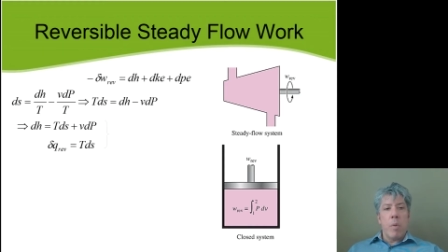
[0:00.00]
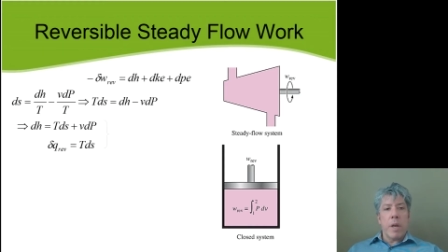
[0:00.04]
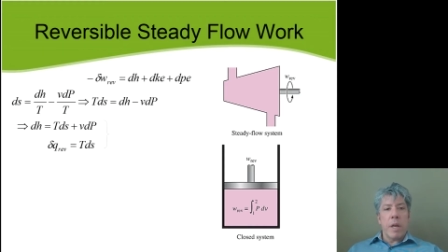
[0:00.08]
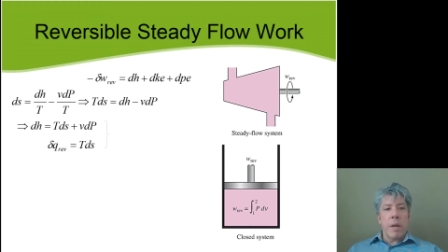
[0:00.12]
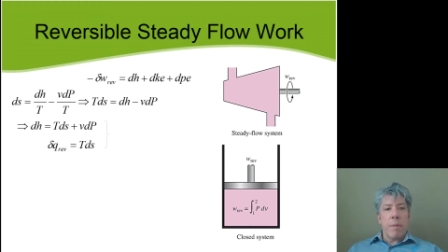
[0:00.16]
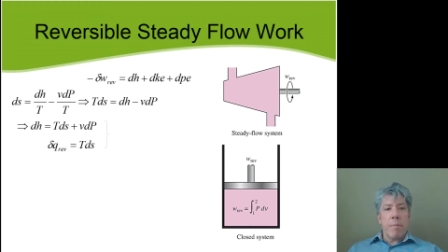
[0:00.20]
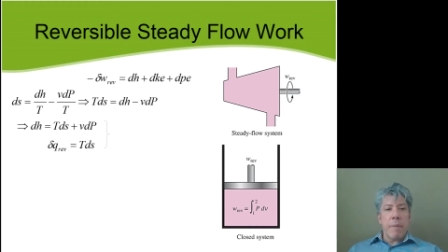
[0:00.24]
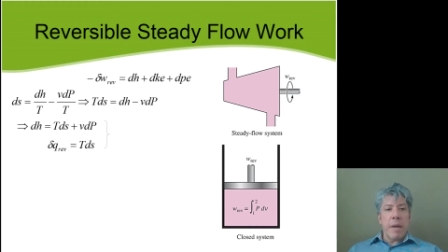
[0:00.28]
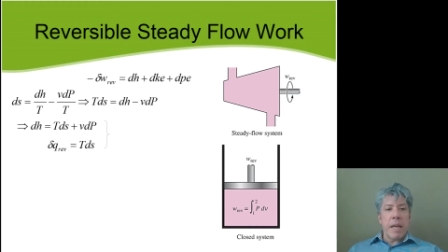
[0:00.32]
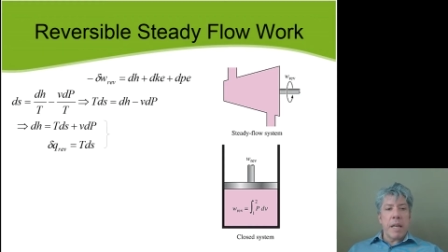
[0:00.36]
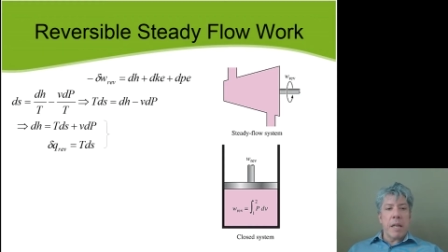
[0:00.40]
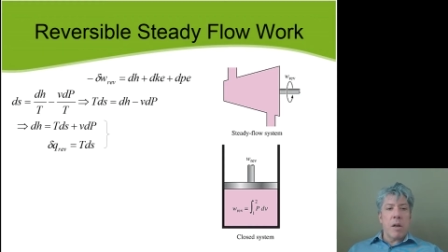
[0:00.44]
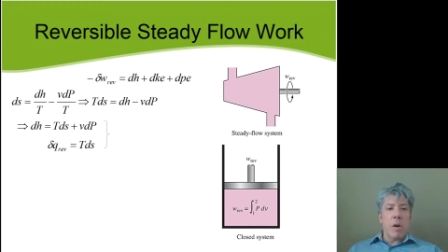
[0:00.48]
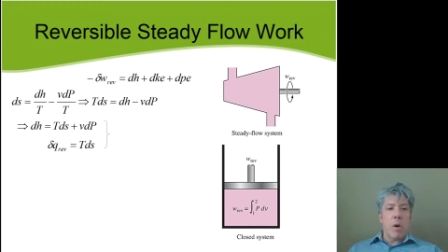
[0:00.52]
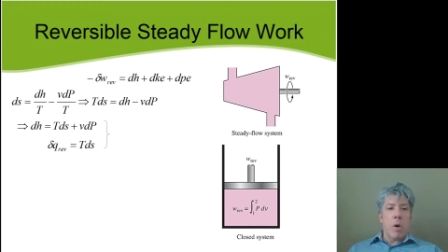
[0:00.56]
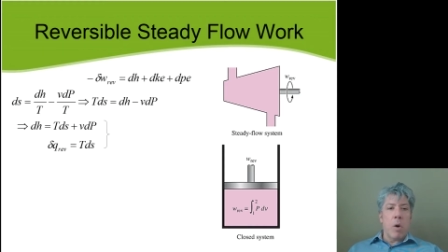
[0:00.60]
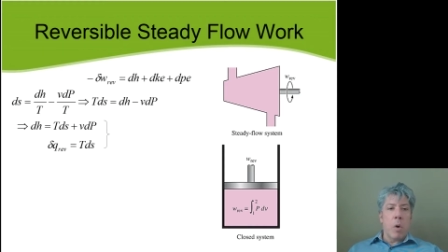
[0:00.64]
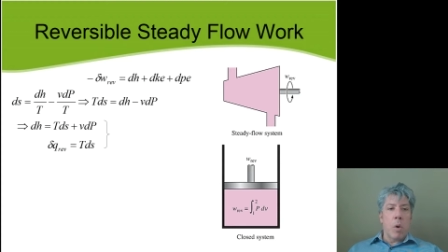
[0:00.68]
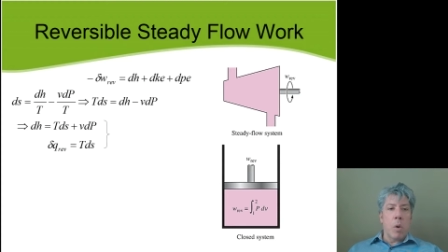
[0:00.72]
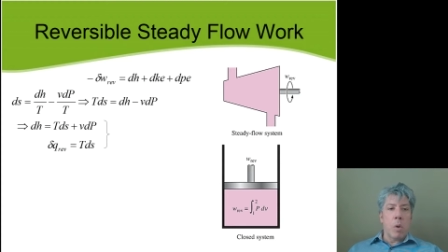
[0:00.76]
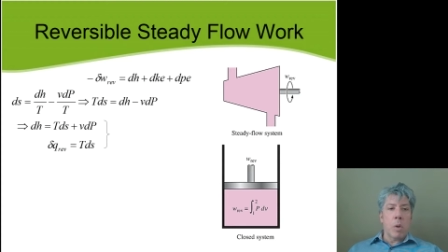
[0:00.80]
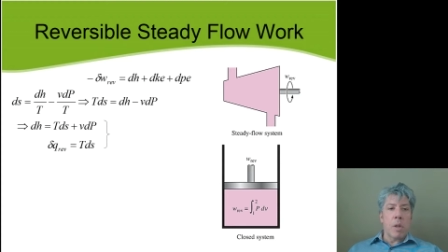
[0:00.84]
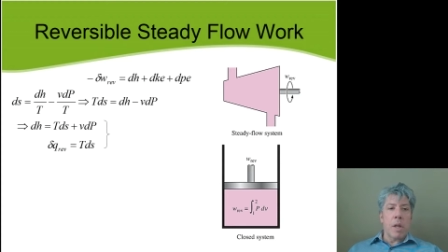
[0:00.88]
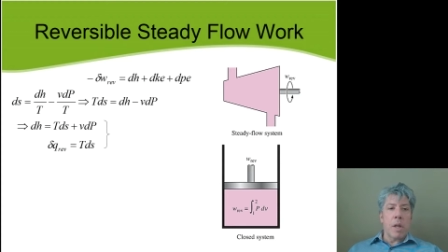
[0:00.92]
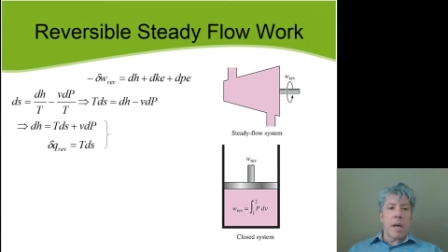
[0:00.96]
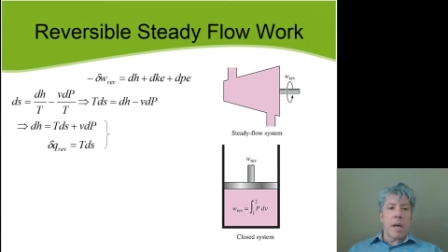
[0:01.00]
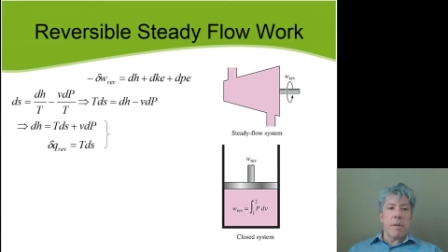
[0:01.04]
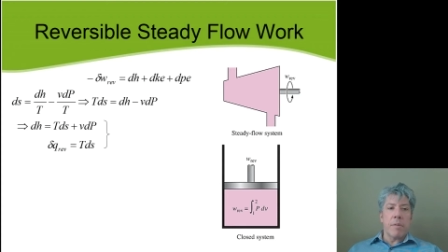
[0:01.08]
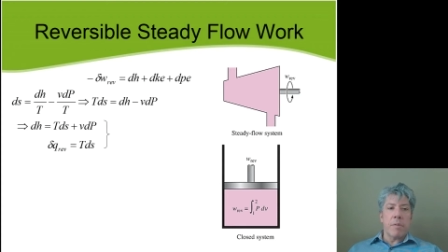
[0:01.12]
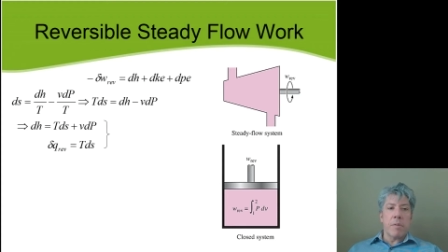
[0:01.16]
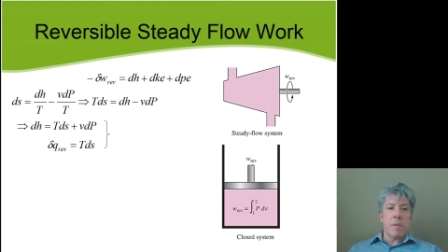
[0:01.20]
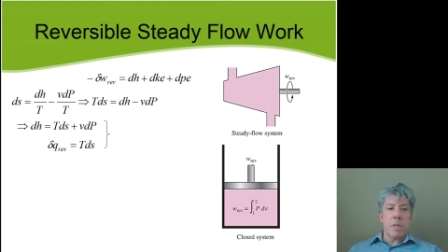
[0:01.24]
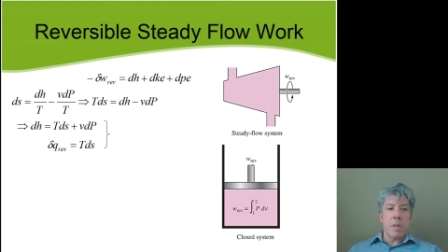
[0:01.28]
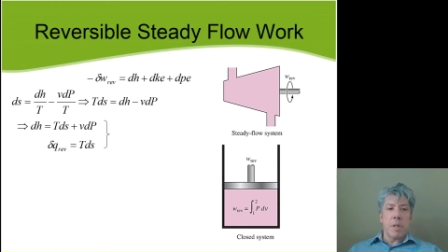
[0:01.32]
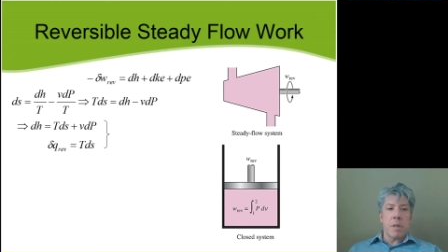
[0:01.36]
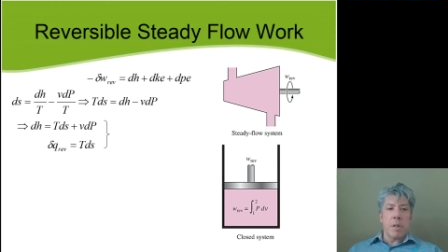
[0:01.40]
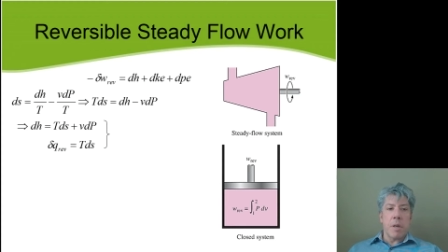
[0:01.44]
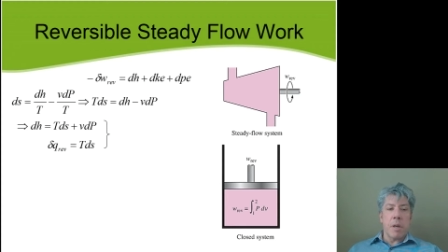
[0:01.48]
We can make a whole lot of,
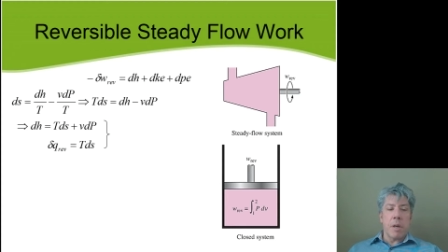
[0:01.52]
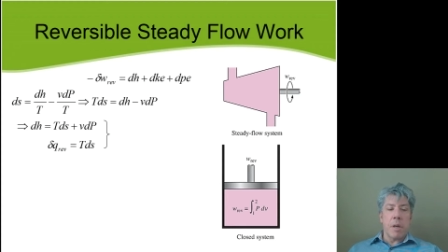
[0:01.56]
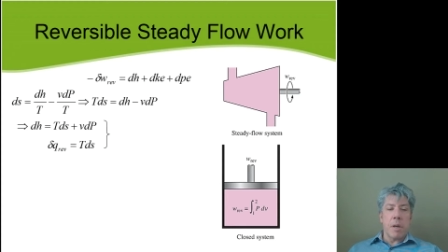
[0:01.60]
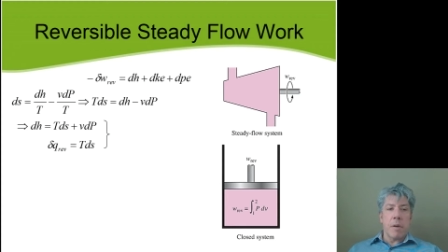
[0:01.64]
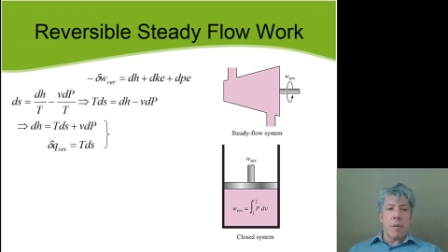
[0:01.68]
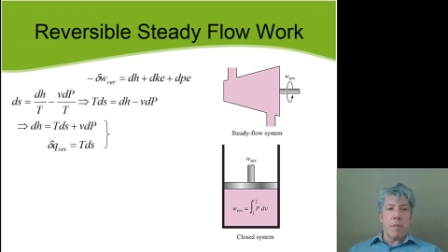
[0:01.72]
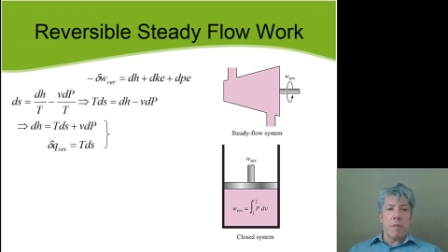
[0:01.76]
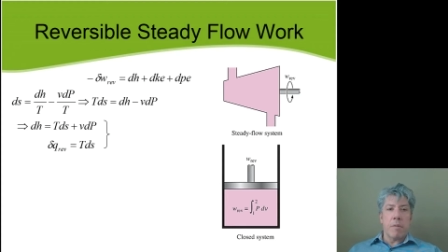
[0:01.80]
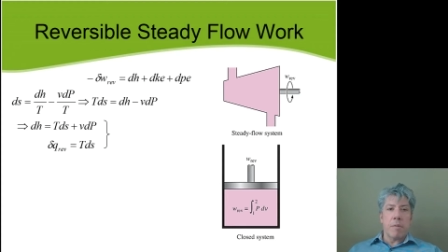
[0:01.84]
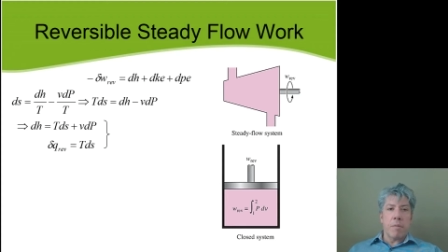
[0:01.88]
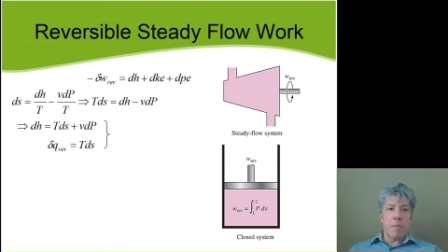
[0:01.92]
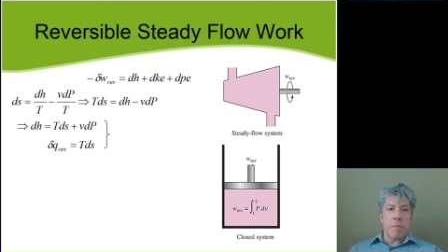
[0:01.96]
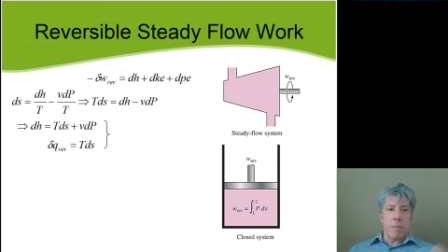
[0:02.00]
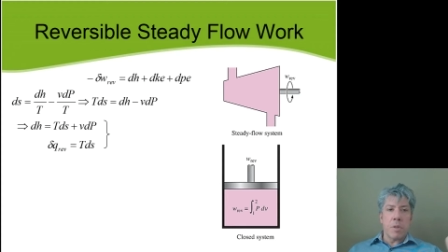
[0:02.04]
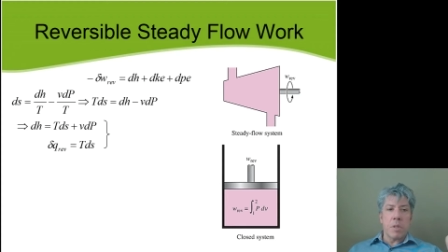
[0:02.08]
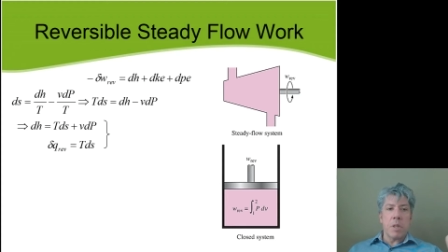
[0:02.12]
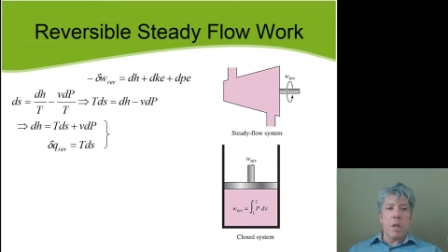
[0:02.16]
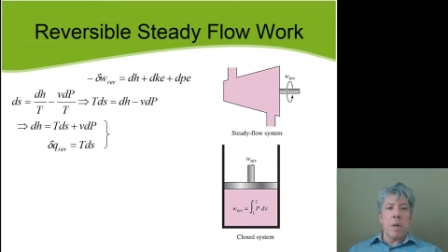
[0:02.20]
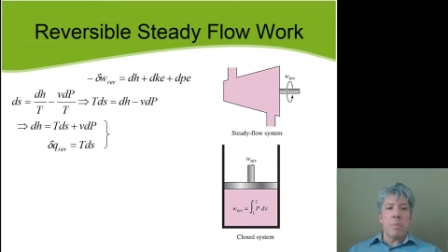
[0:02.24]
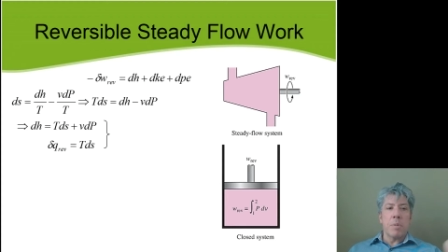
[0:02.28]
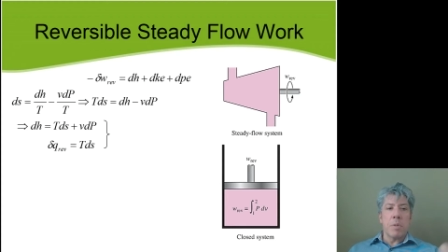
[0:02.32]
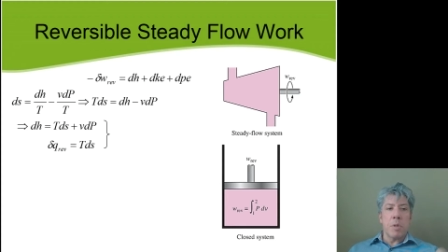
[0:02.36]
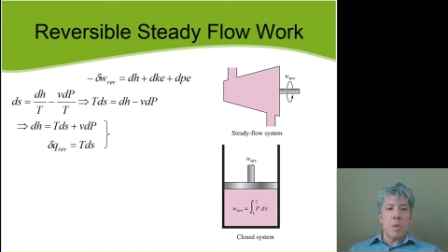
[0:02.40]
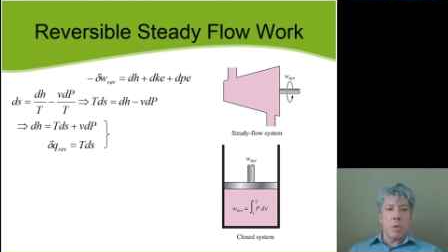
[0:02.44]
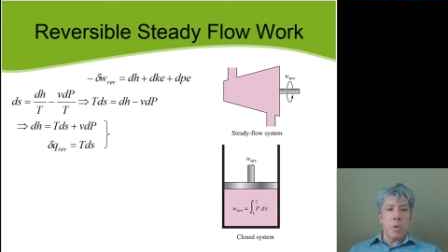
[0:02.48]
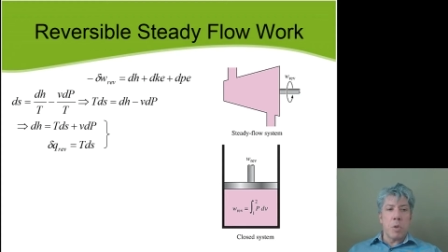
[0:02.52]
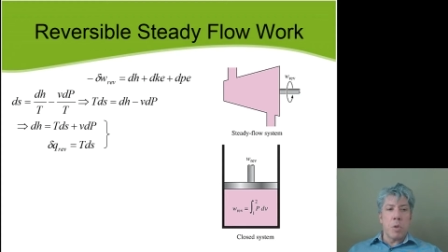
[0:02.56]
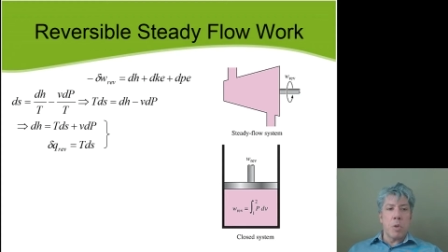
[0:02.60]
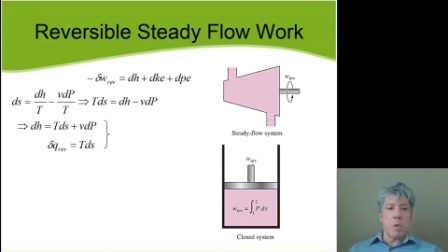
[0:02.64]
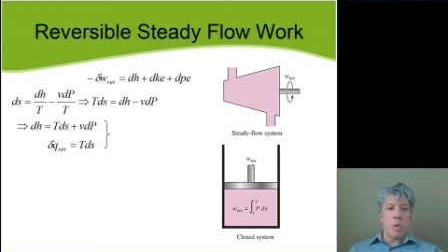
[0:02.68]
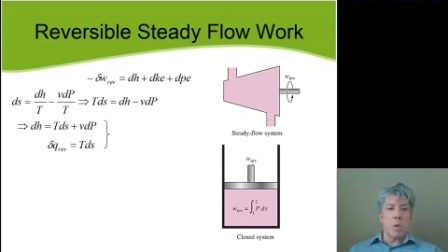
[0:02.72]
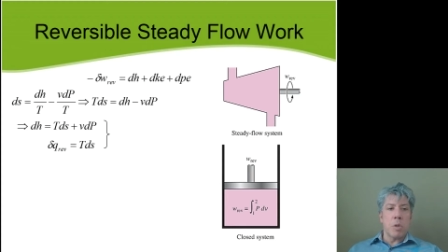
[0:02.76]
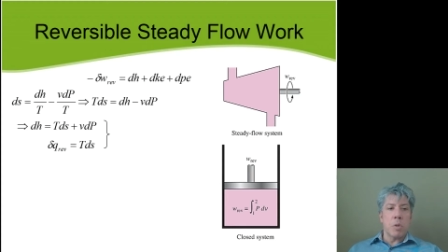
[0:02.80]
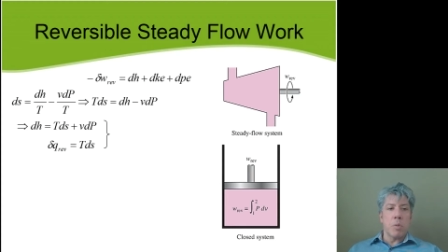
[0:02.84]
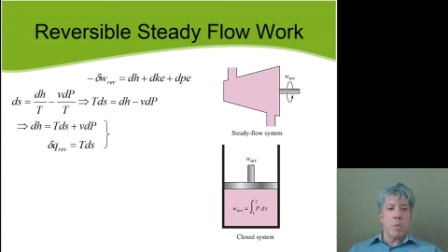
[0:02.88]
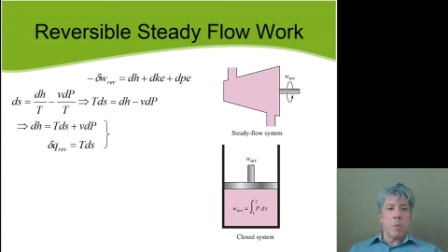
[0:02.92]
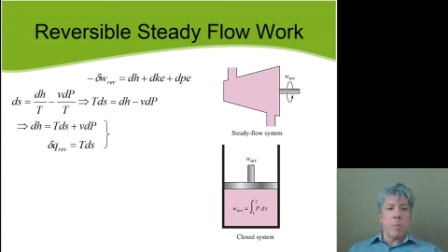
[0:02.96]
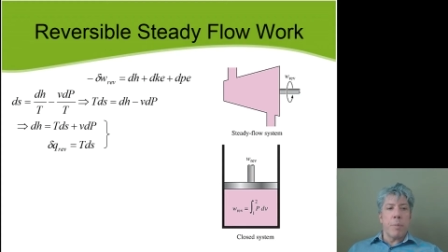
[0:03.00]
of substitutions.